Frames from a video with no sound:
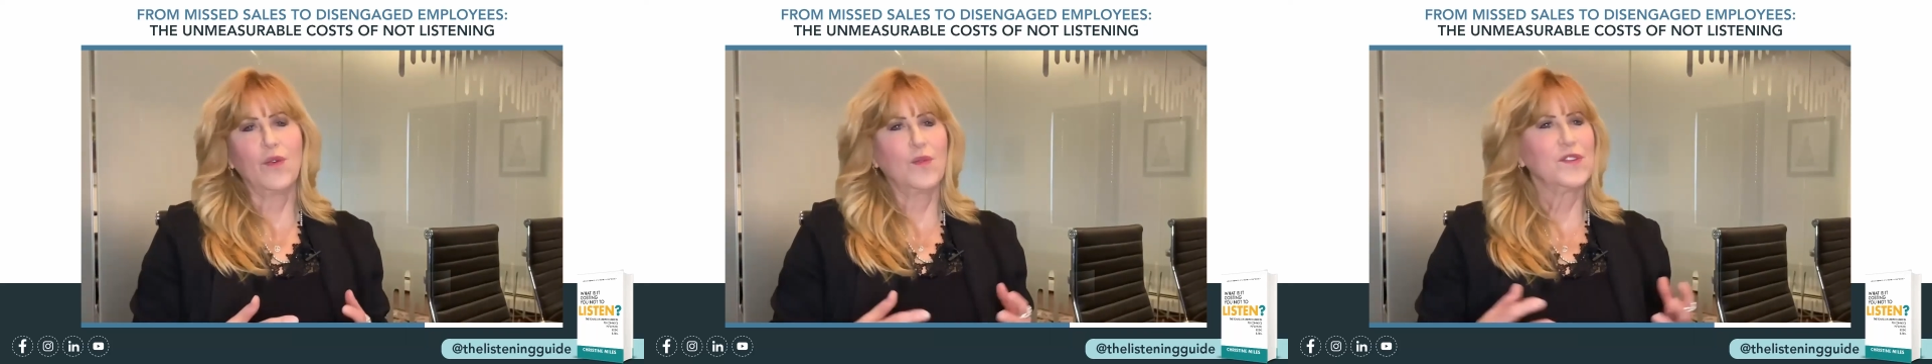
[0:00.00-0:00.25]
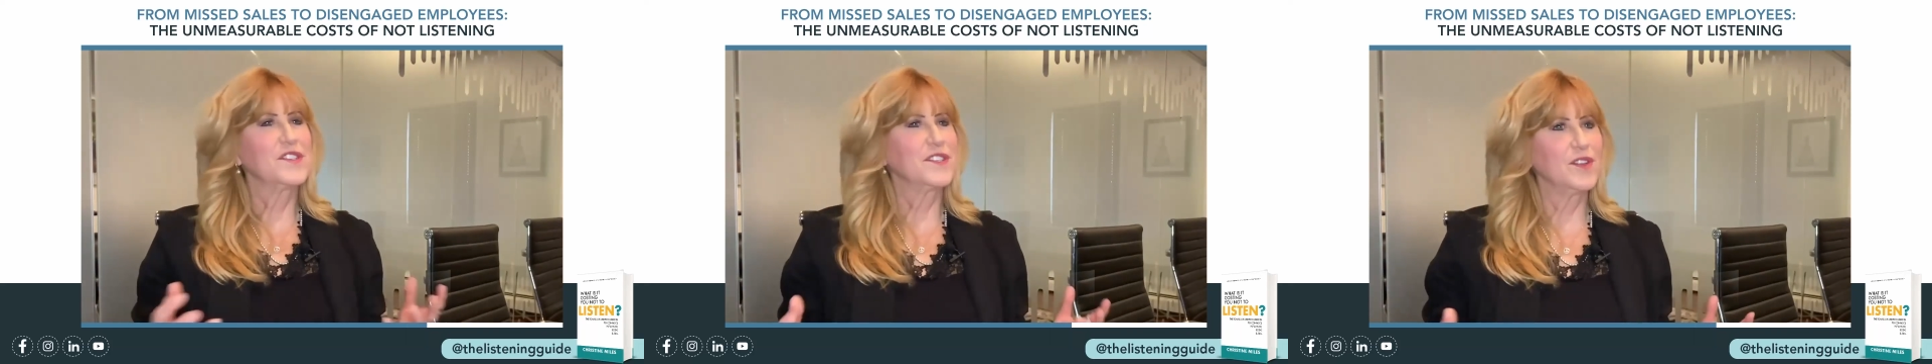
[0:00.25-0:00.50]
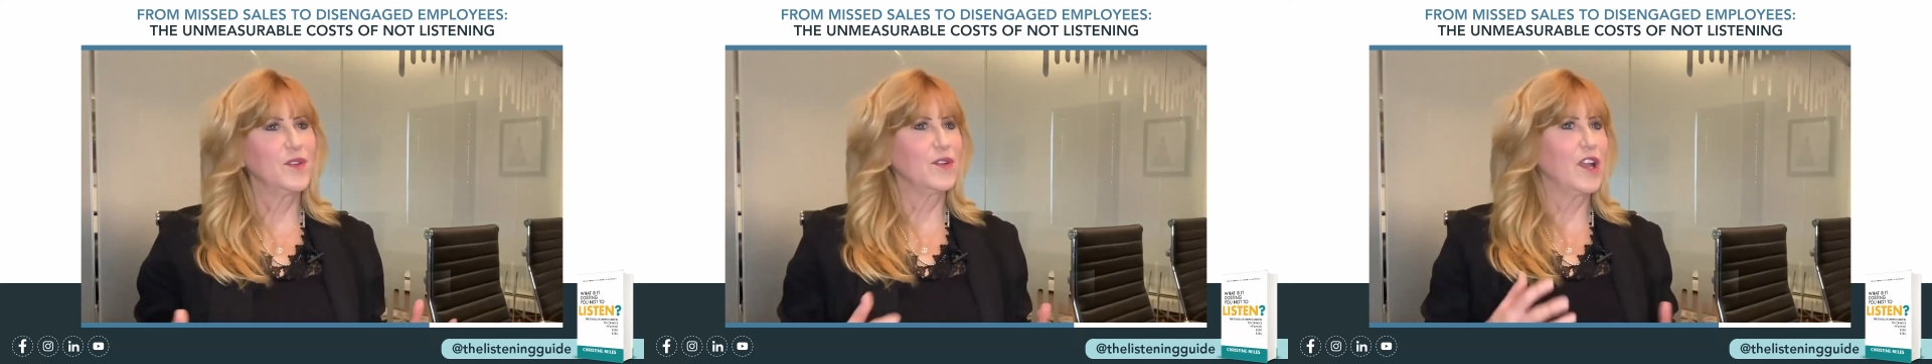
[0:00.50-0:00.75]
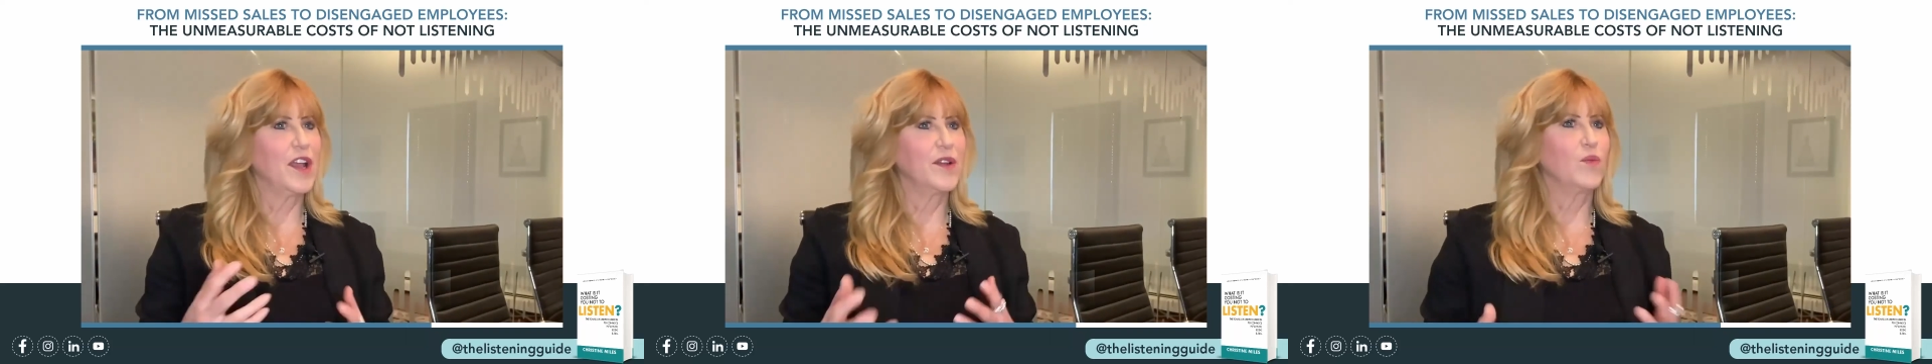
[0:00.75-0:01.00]
or we're
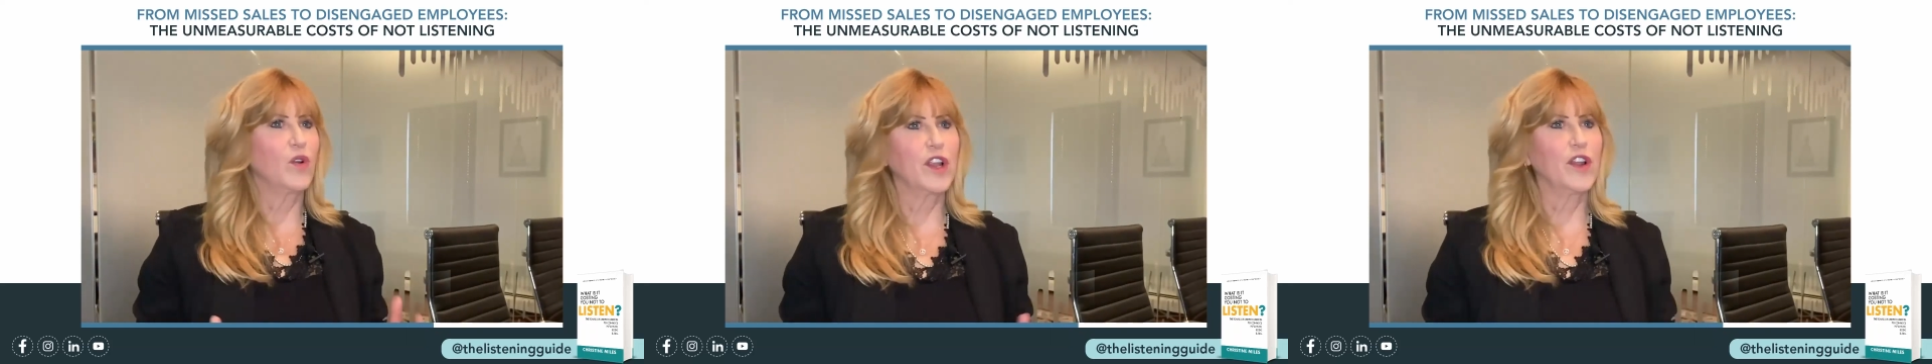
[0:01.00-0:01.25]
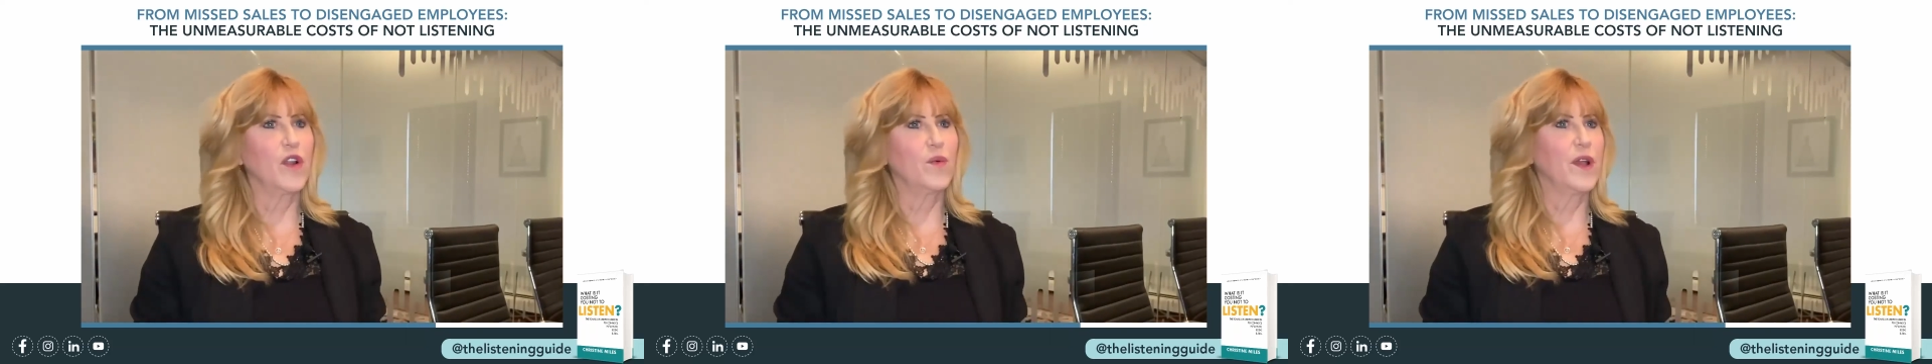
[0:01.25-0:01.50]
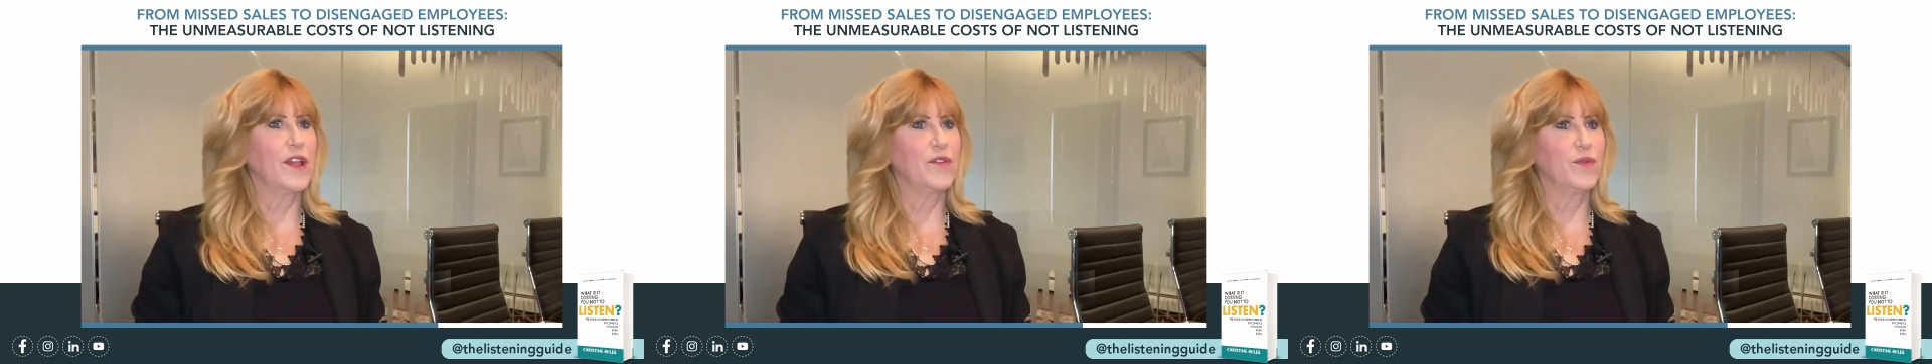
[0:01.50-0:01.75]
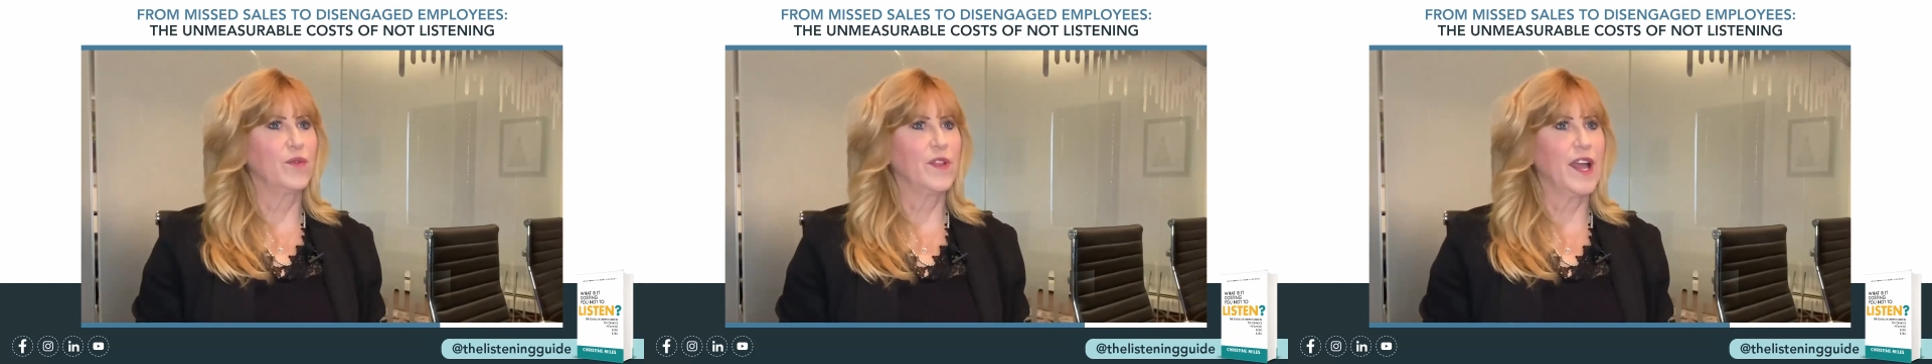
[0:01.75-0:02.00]
still kind of working our way
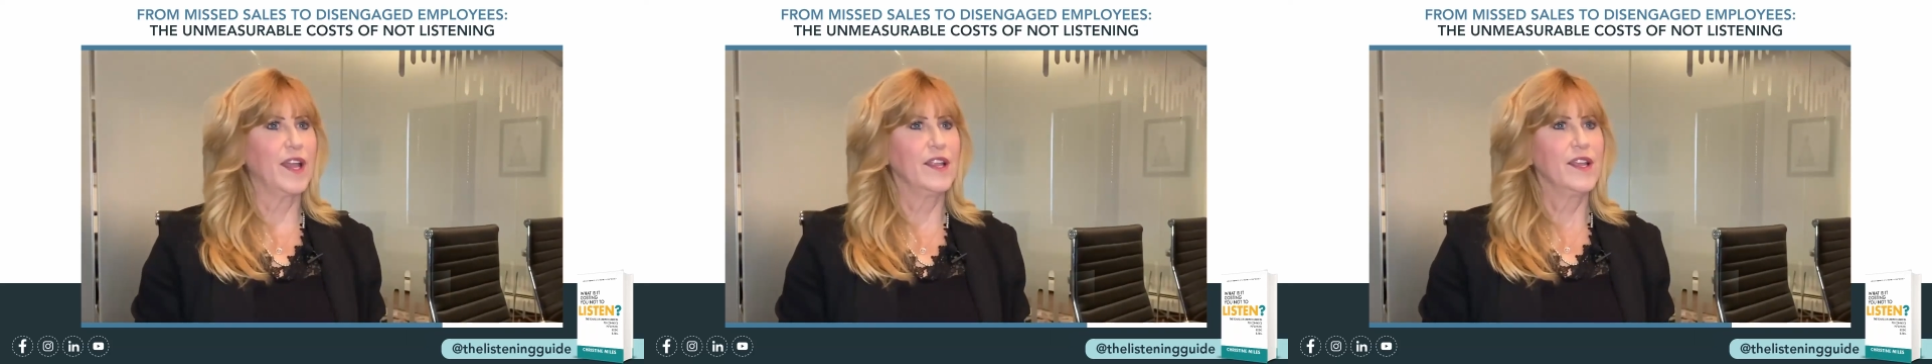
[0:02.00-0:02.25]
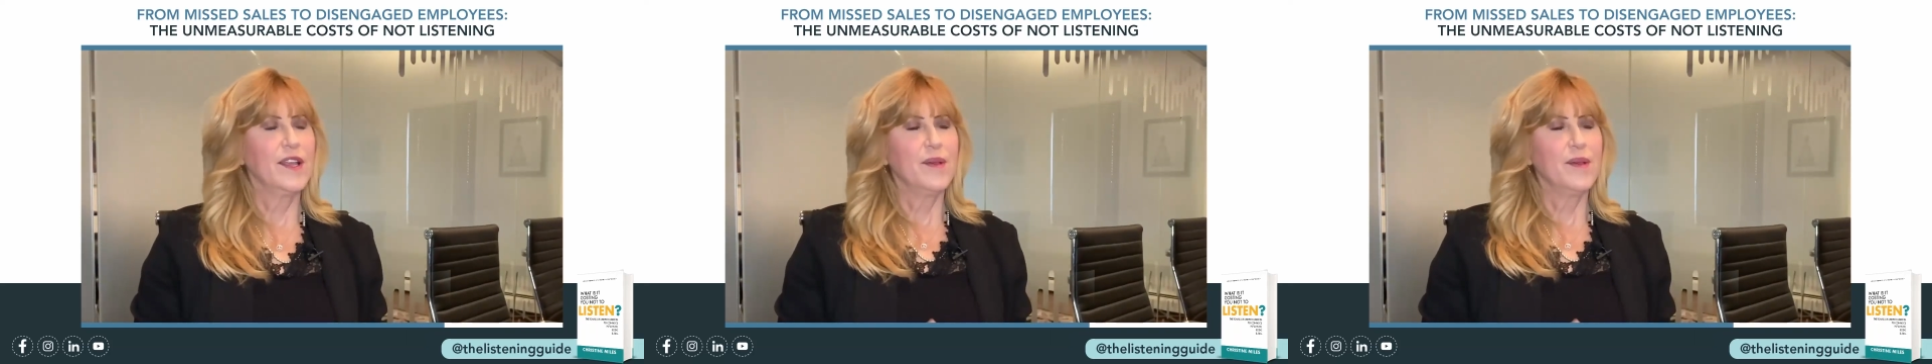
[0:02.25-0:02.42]
through that